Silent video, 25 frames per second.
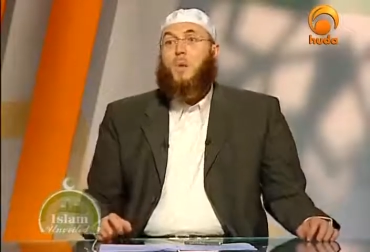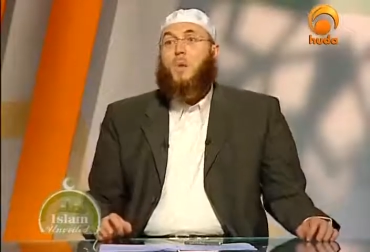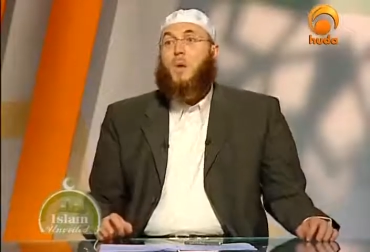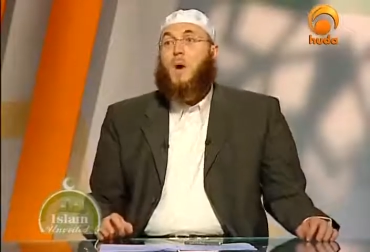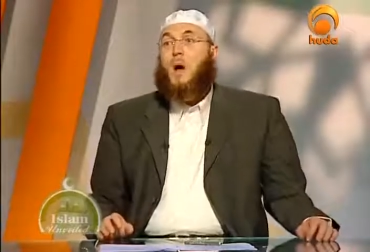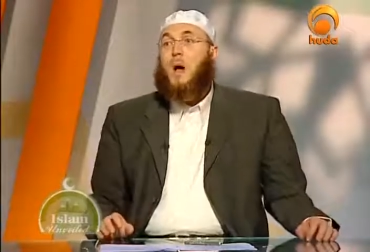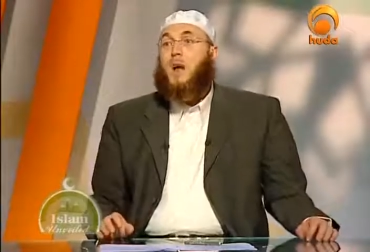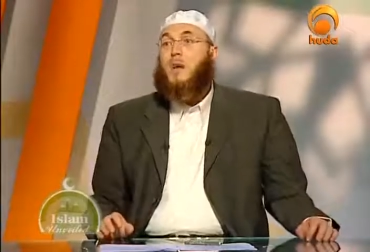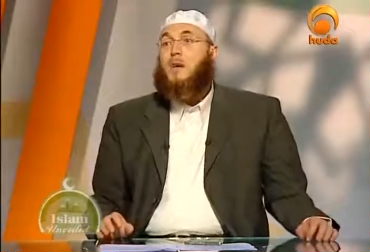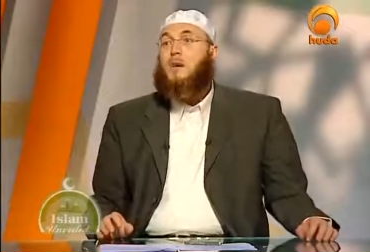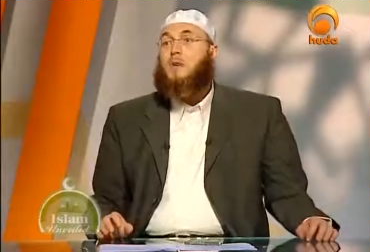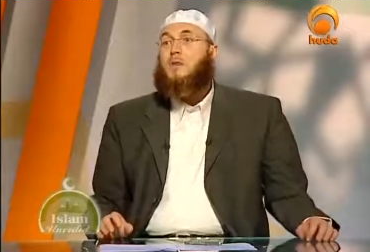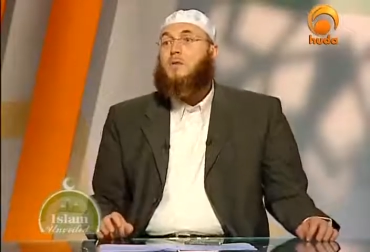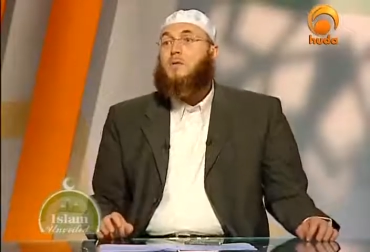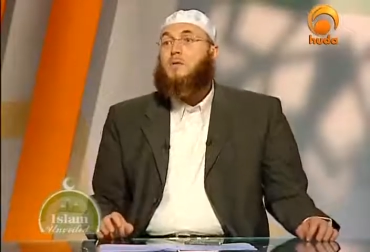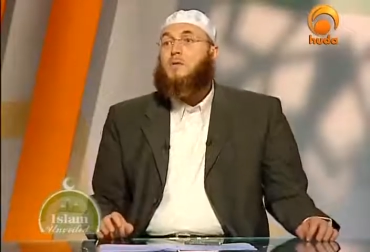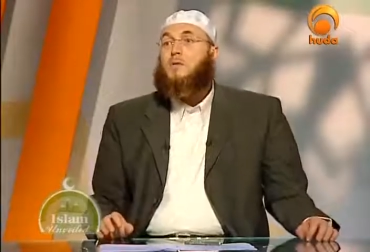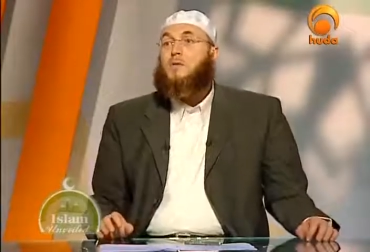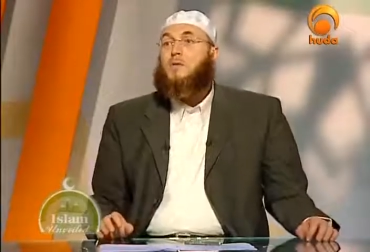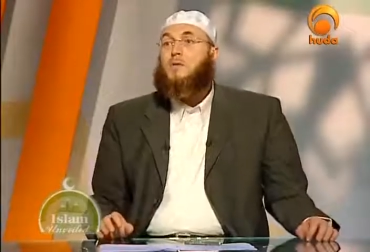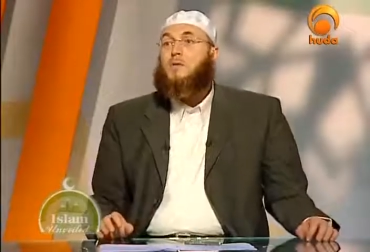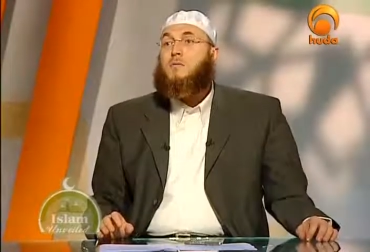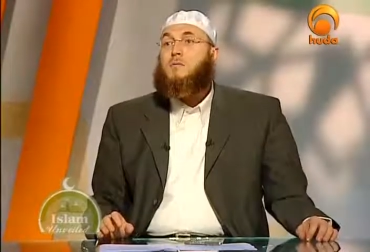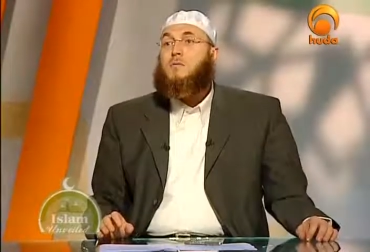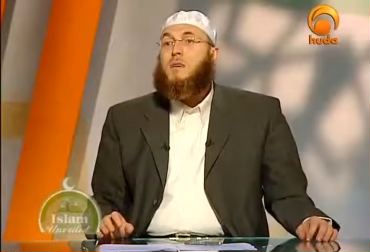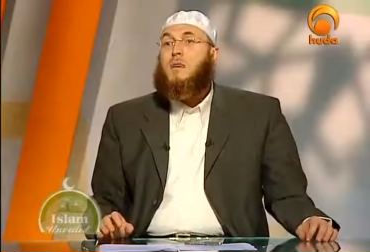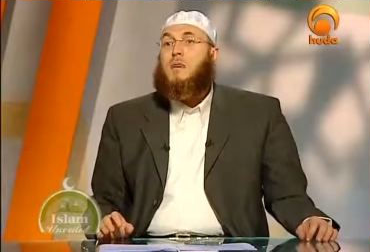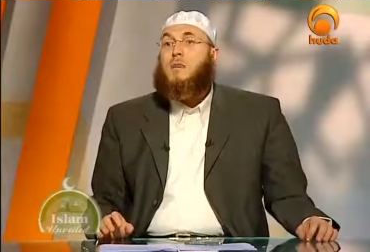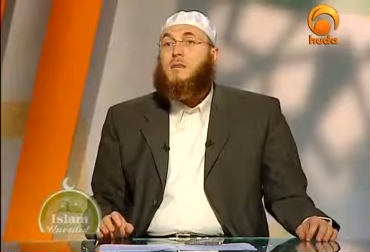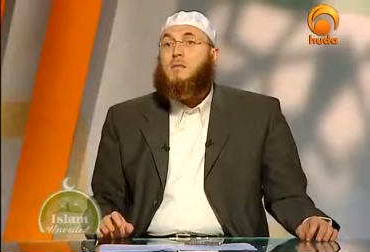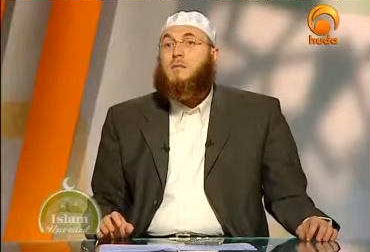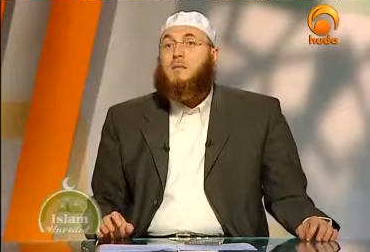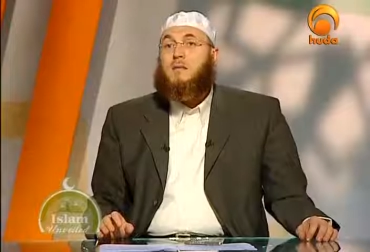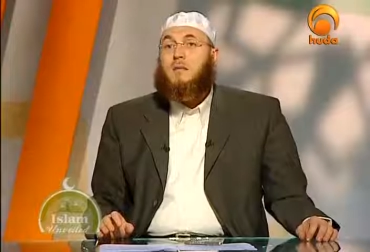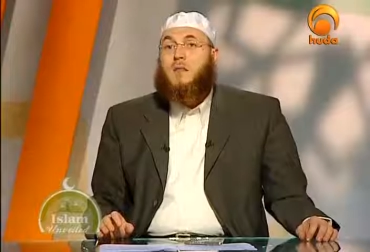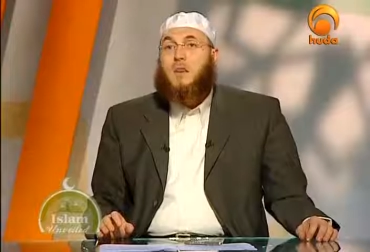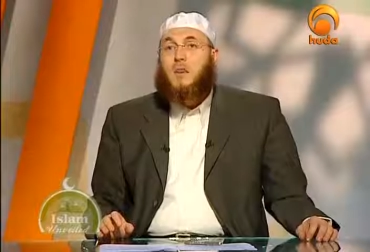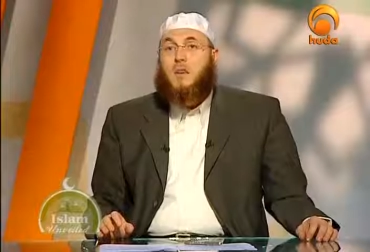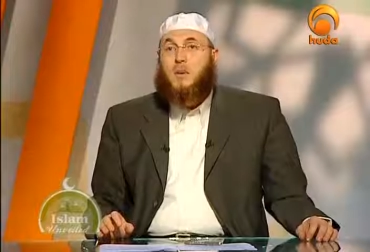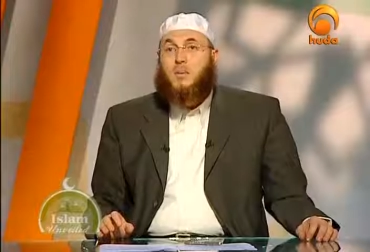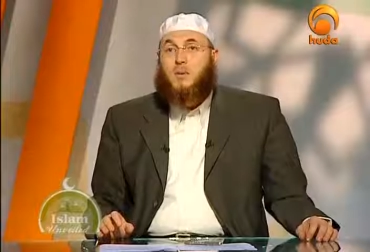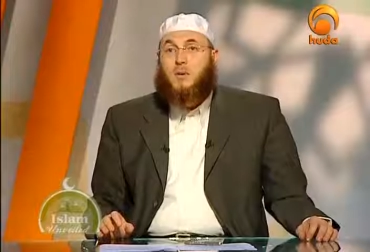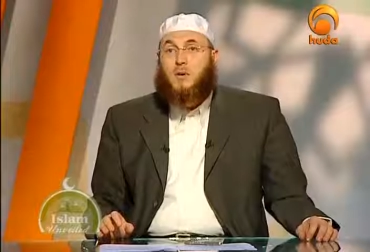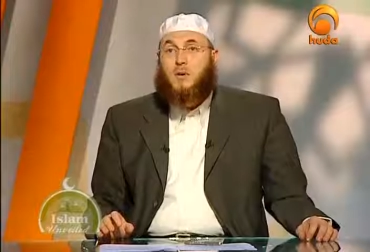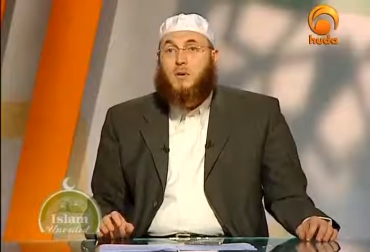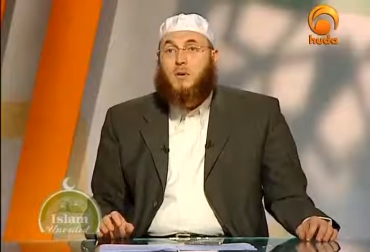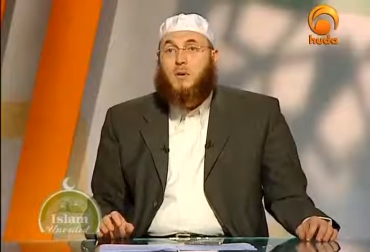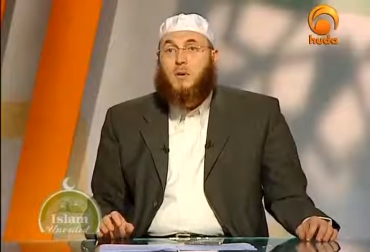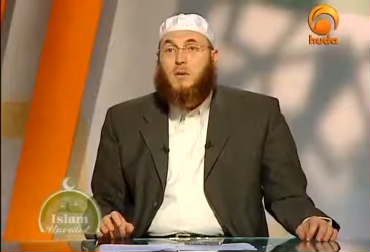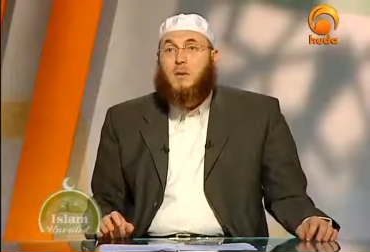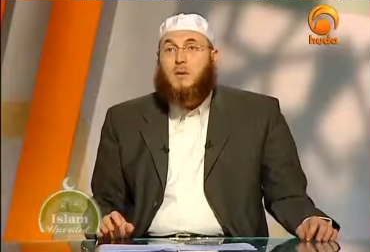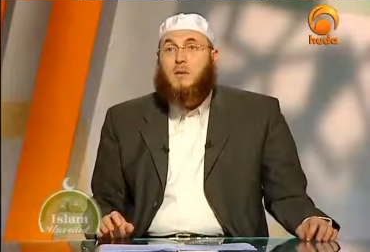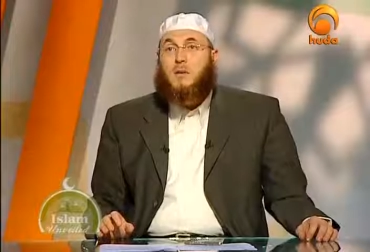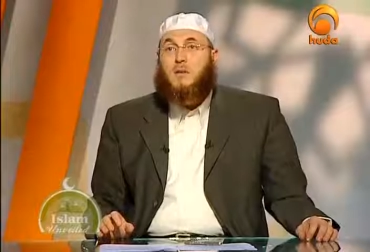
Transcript: one whom his neighbor